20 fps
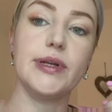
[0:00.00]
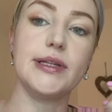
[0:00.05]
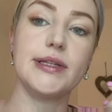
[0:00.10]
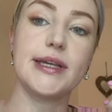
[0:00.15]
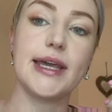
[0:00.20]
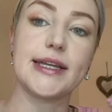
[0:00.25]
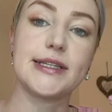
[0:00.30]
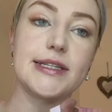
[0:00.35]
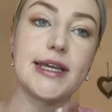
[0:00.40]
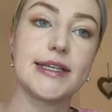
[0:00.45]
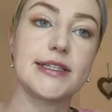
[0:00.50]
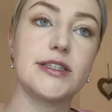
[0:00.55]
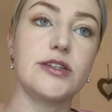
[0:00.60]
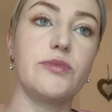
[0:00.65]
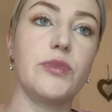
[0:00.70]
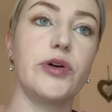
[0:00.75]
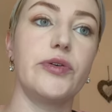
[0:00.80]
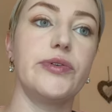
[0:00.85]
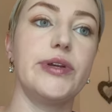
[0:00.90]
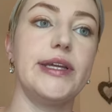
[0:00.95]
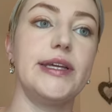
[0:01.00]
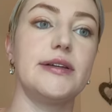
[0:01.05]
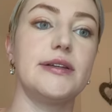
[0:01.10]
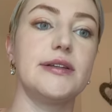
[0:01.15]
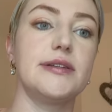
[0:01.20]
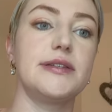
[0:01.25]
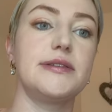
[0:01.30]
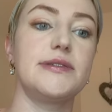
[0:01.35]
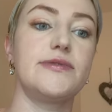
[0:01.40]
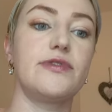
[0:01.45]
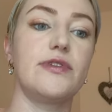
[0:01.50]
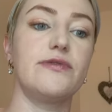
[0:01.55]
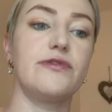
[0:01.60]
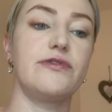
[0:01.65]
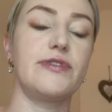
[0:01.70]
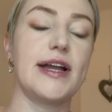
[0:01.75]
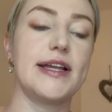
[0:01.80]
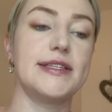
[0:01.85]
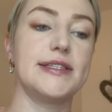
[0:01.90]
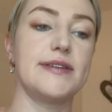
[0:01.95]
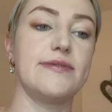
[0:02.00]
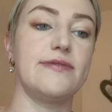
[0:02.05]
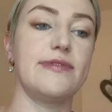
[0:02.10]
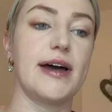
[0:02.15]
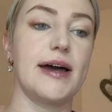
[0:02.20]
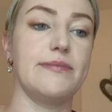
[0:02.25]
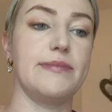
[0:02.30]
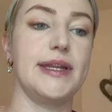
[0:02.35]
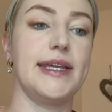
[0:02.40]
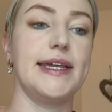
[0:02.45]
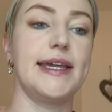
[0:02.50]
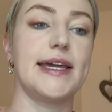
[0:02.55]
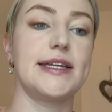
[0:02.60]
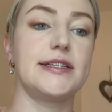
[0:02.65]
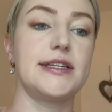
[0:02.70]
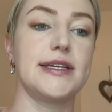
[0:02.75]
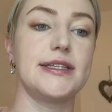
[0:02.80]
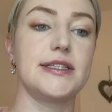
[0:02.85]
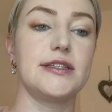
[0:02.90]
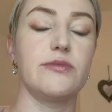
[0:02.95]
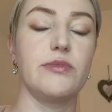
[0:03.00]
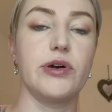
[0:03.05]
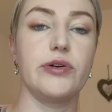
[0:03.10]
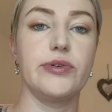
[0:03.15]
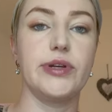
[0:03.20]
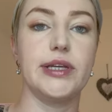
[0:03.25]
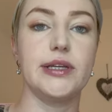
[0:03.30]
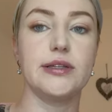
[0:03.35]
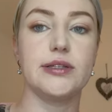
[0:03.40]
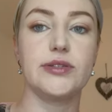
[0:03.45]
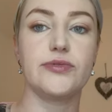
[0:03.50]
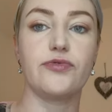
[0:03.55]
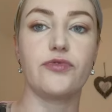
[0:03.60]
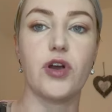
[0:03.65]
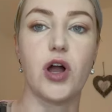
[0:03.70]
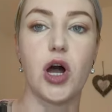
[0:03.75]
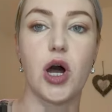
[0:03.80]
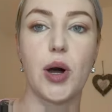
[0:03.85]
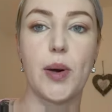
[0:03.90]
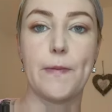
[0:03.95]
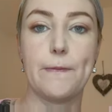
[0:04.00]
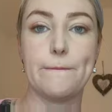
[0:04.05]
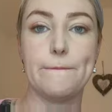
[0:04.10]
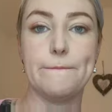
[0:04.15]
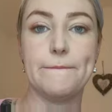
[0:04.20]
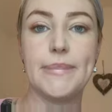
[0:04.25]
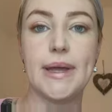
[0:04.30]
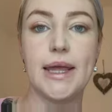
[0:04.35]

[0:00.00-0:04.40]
get testimonials from friends and family, get testimonials from